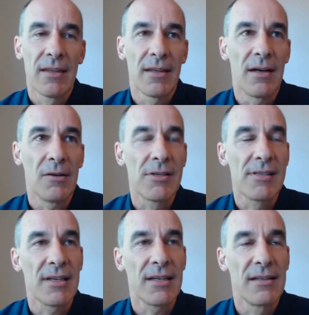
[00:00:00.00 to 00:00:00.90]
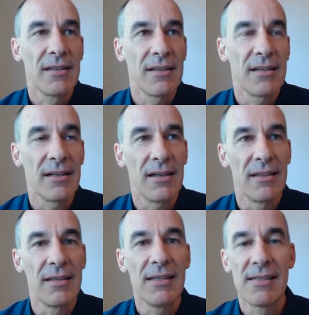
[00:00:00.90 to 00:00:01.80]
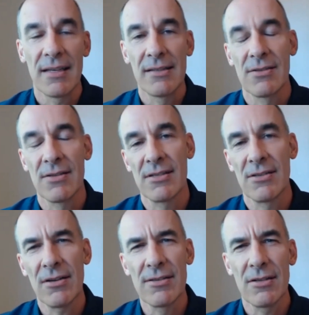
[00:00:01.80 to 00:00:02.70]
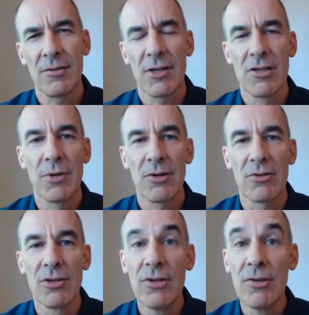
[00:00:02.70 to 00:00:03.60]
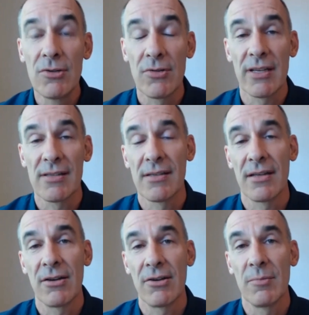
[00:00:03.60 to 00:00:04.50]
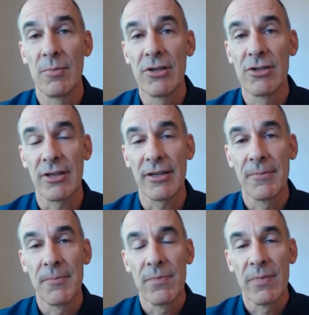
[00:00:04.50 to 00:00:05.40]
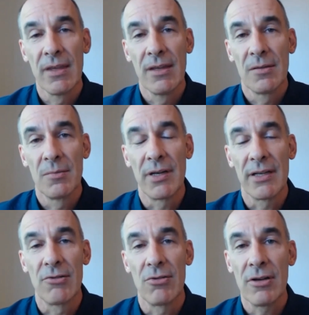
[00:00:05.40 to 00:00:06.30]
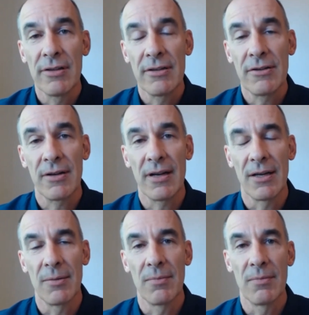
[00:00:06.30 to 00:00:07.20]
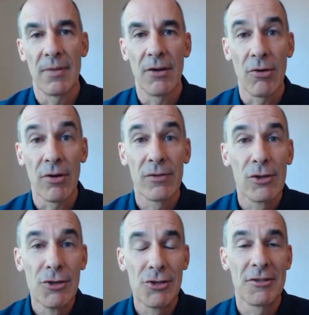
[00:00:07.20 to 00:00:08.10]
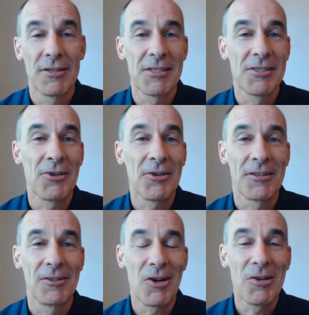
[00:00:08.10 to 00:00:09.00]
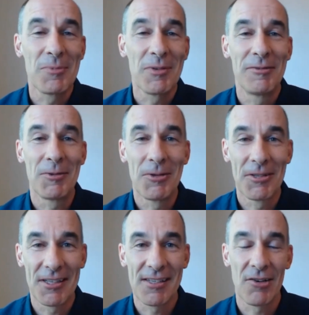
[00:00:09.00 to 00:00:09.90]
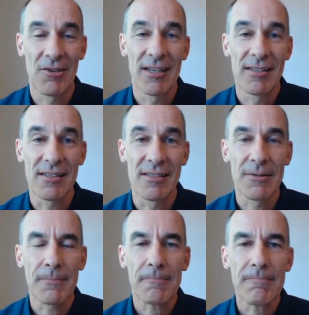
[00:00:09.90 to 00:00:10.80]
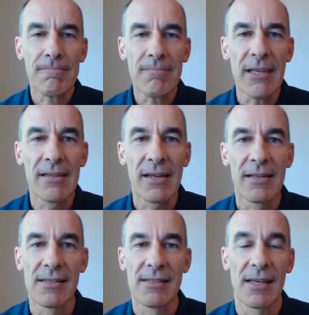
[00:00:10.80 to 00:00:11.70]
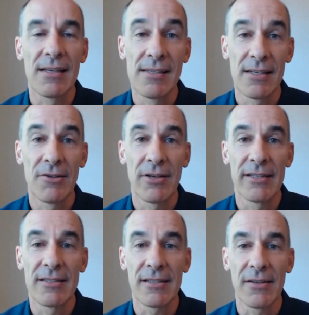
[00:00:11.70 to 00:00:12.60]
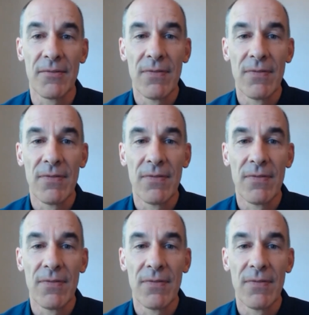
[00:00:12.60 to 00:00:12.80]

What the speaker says: I would say in these sectors, it's not so much about new trends that are emerging, but rather a revolution that started long before this crisis that is accelerating.